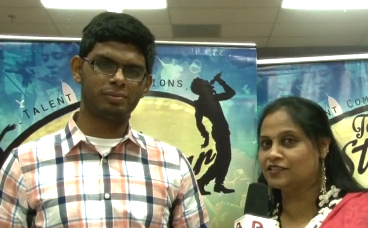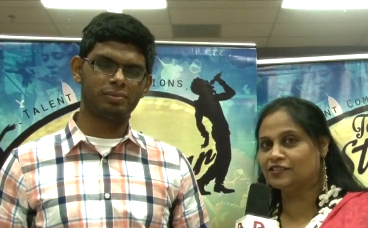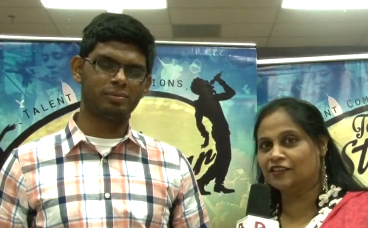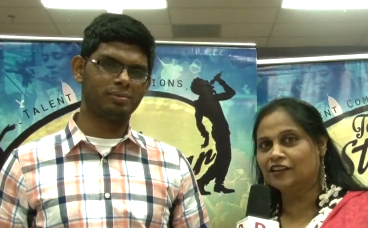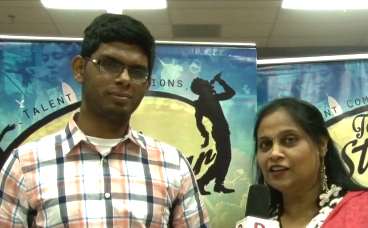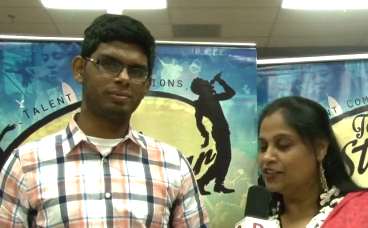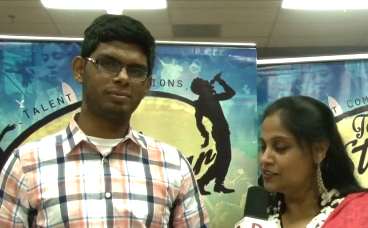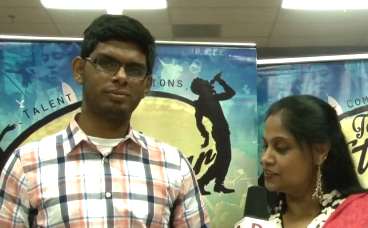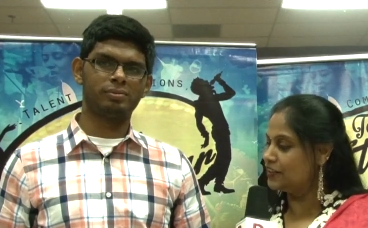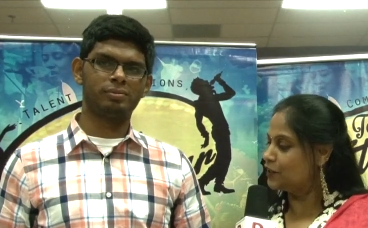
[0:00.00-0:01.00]
Speaker 1: us uh,
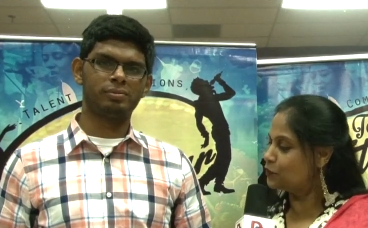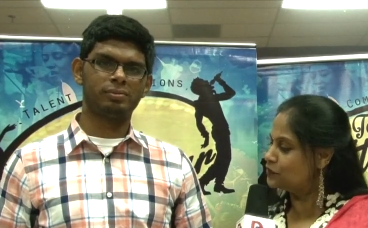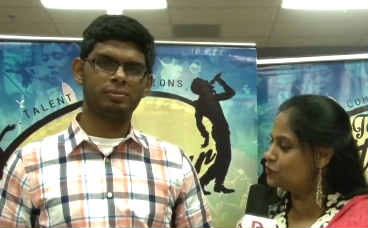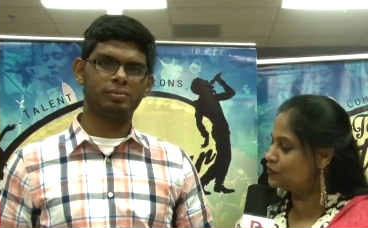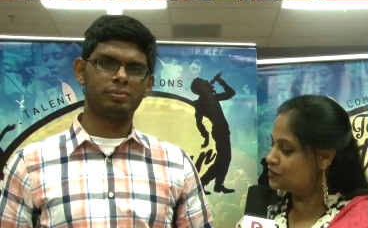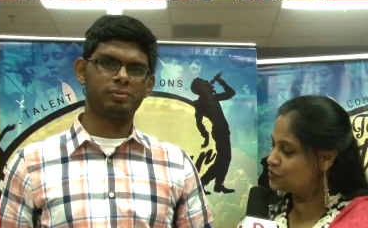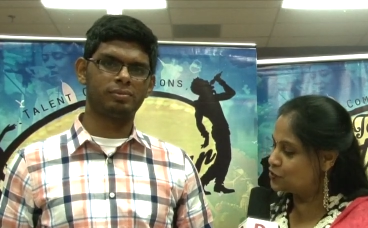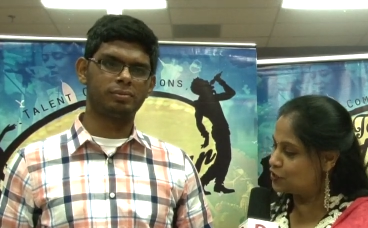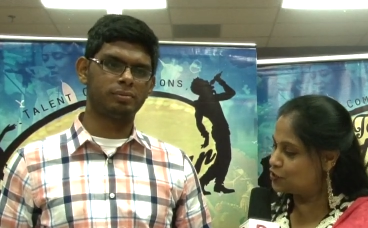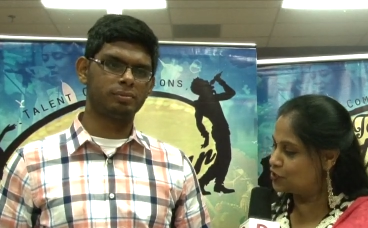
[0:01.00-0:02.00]
see, like, what's your
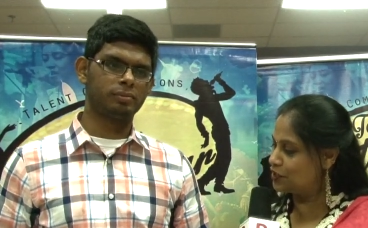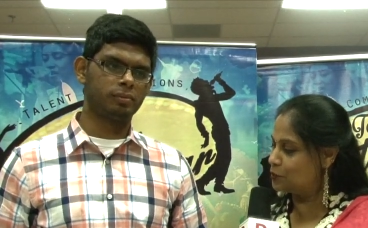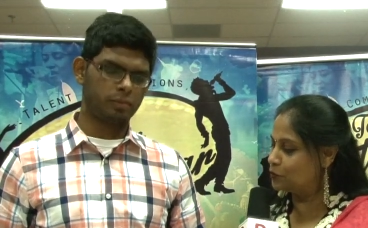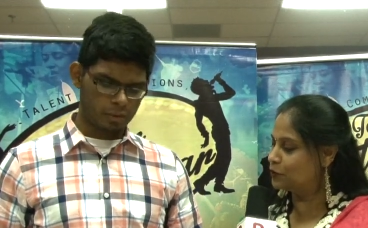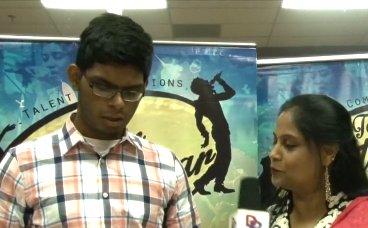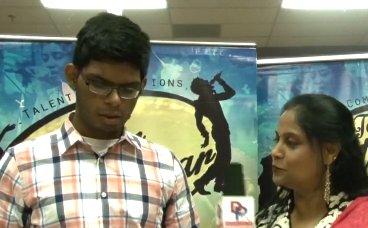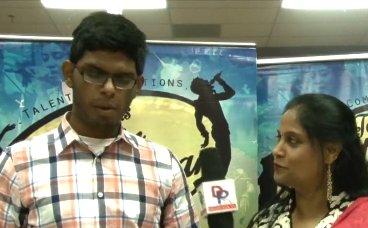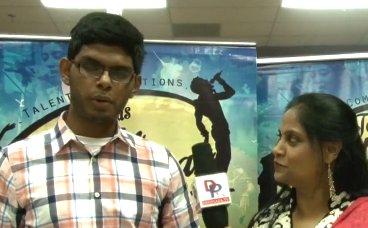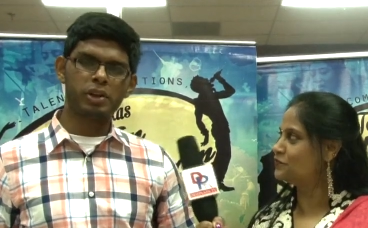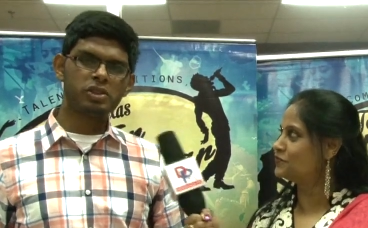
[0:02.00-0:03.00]
registration number?
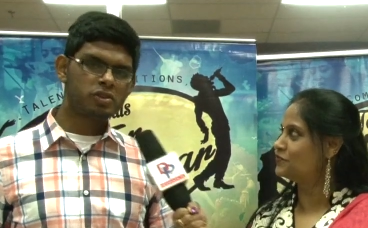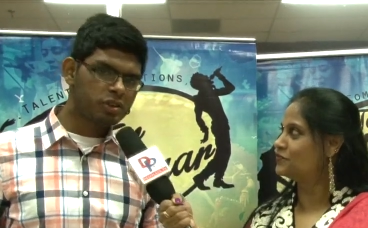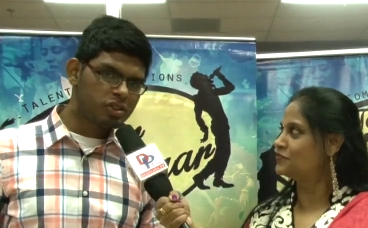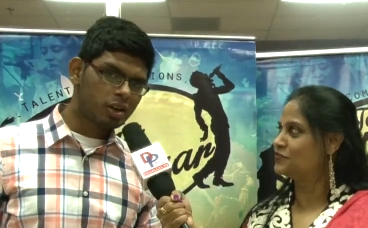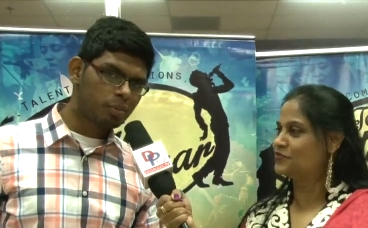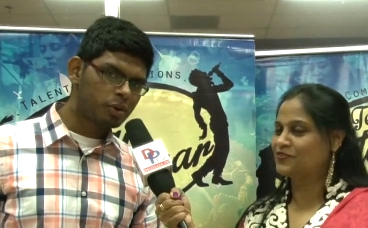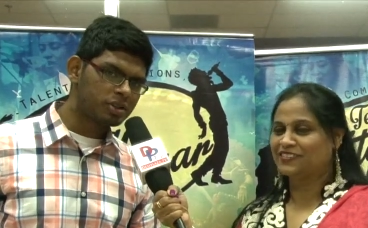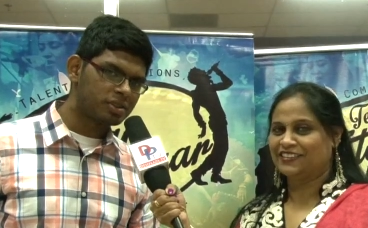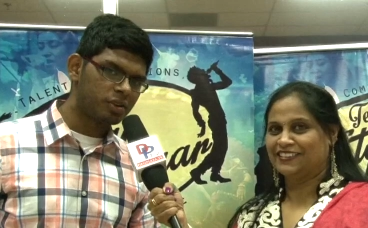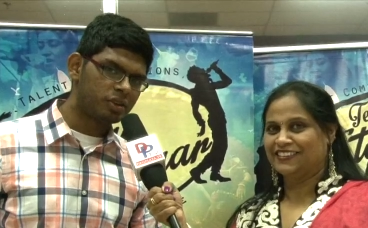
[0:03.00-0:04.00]
My
Speaker 2: registration number
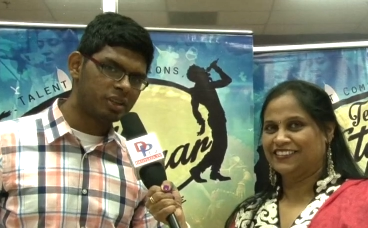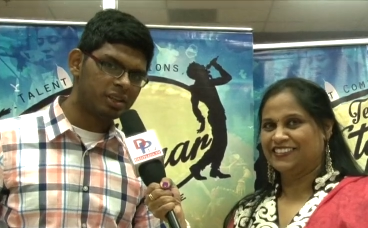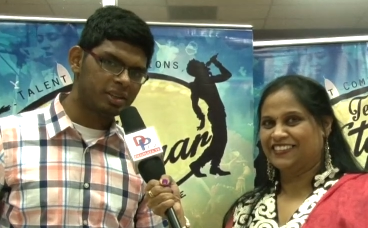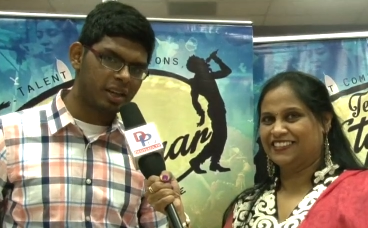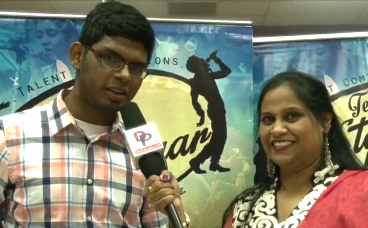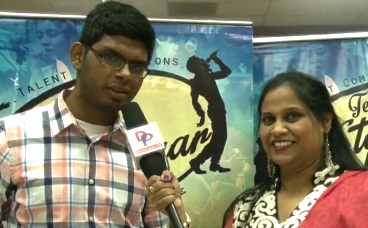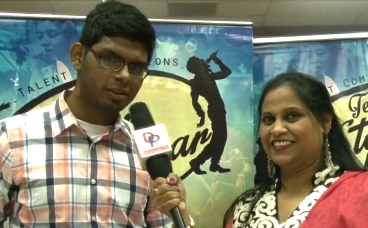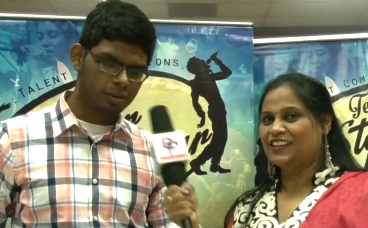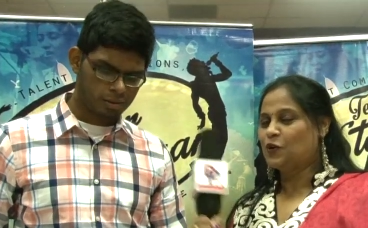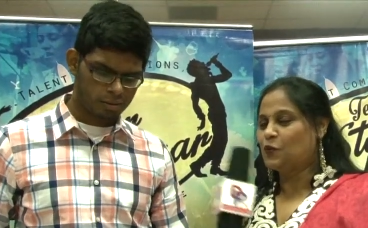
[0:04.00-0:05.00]
is thirteen ten.
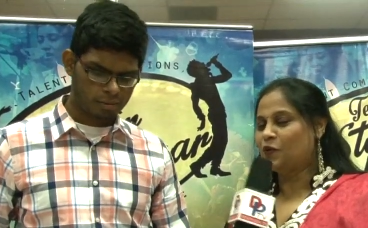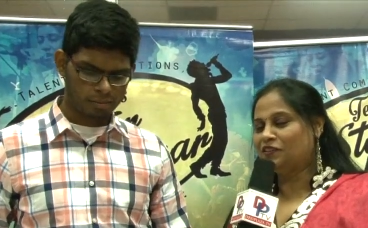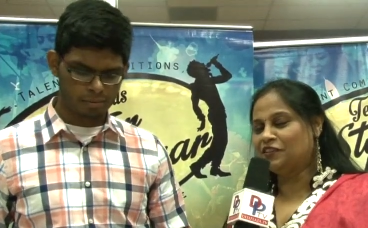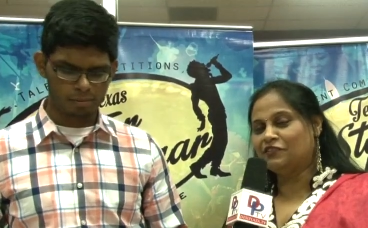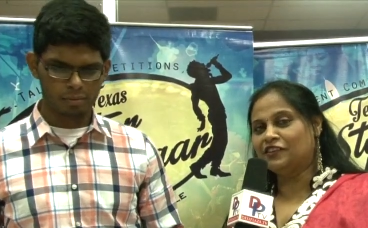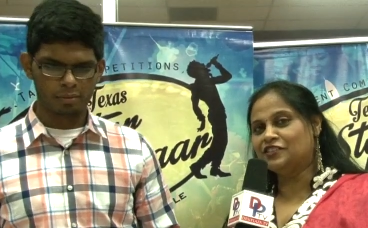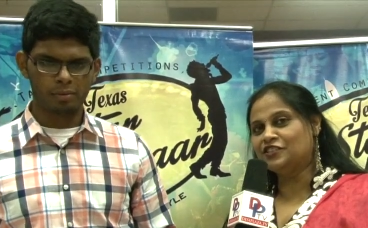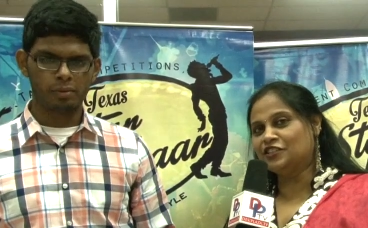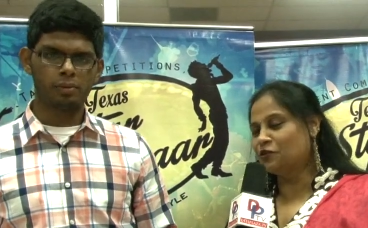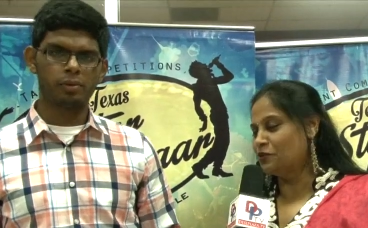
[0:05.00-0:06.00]
Speaker 1: one three one
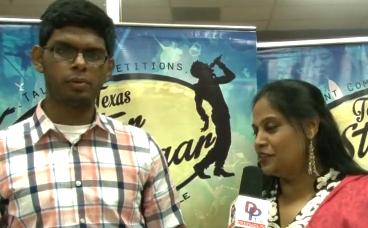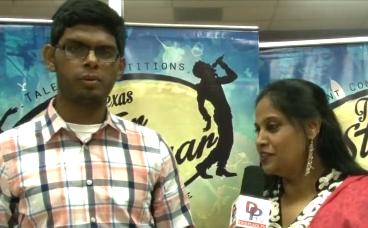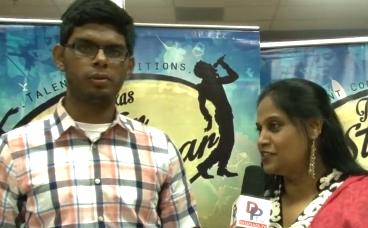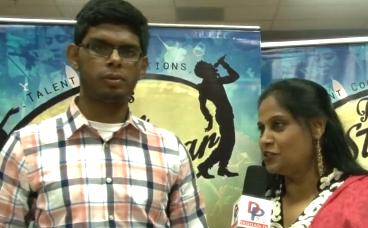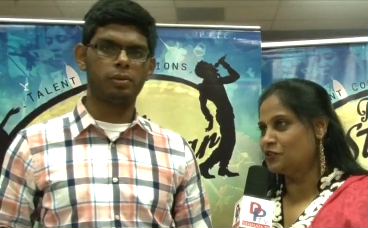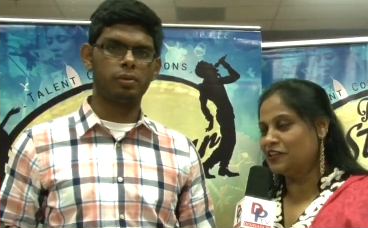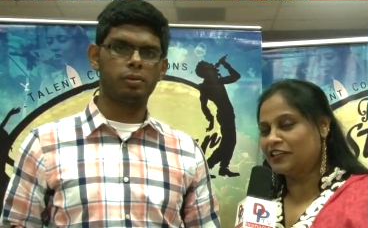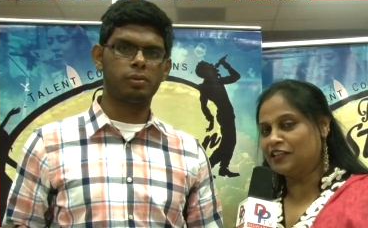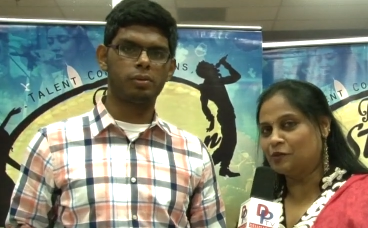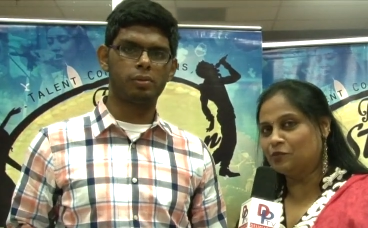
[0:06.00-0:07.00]
zero is your
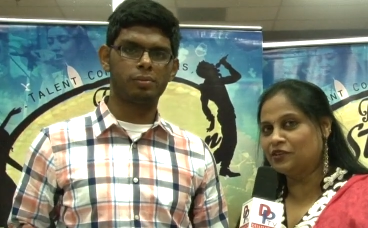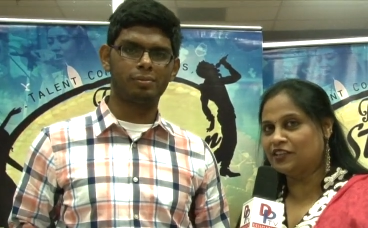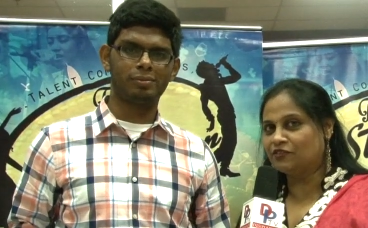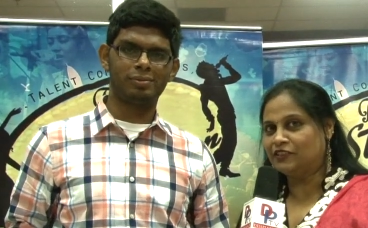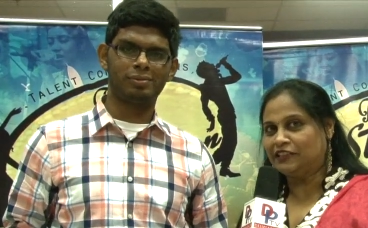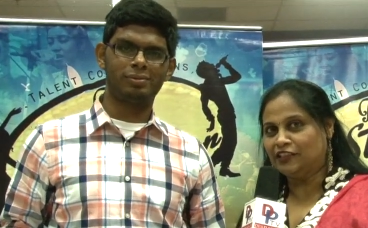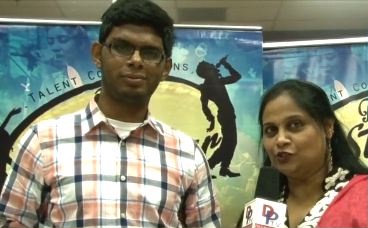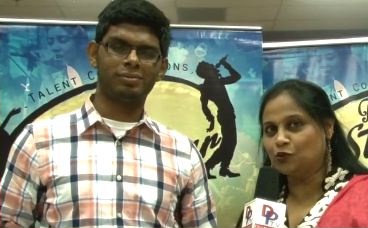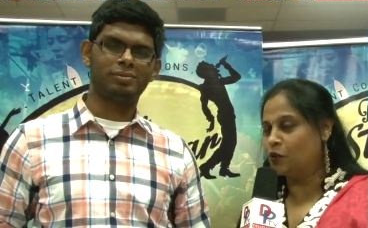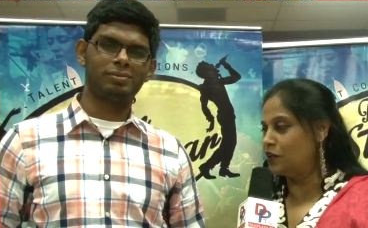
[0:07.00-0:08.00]
lucky number, definitely,
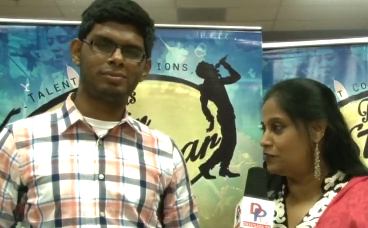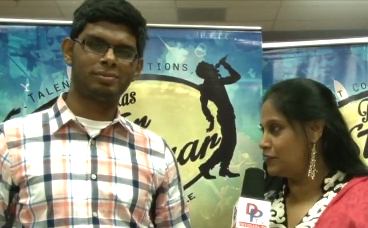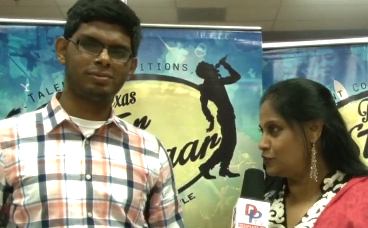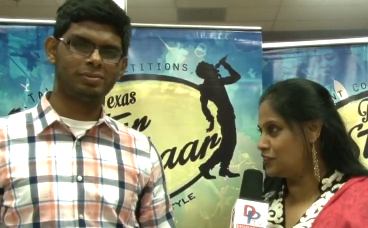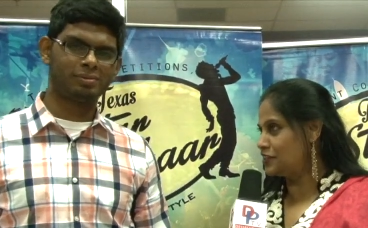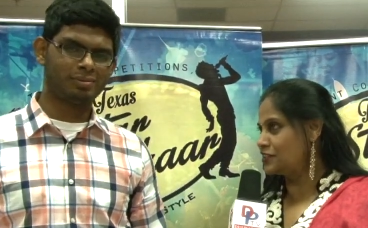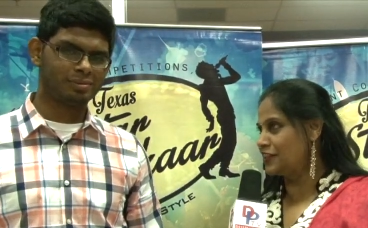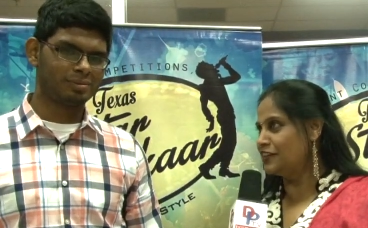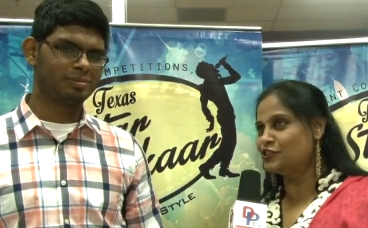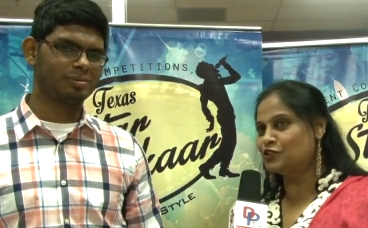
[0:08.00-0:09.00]
to go all the way to T S K.